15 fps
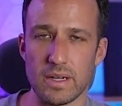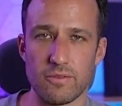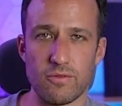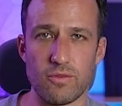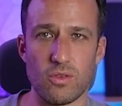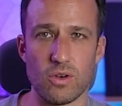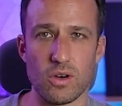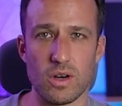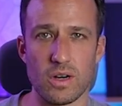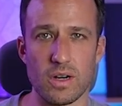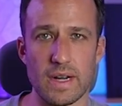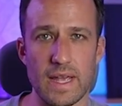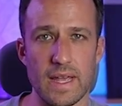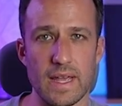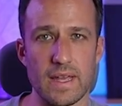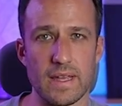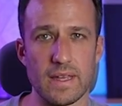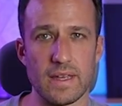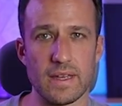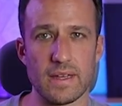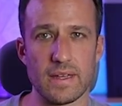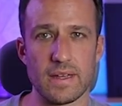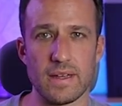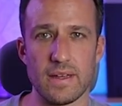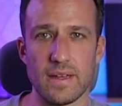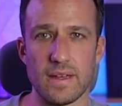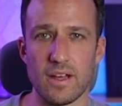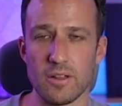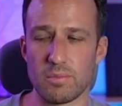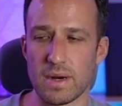for a
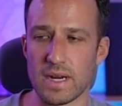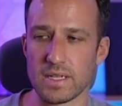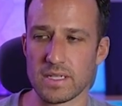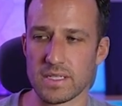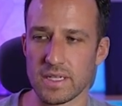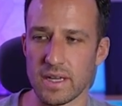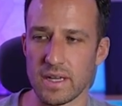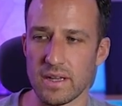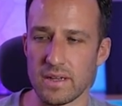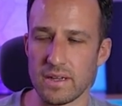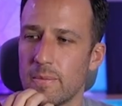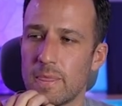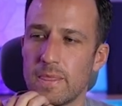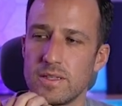health practice, again,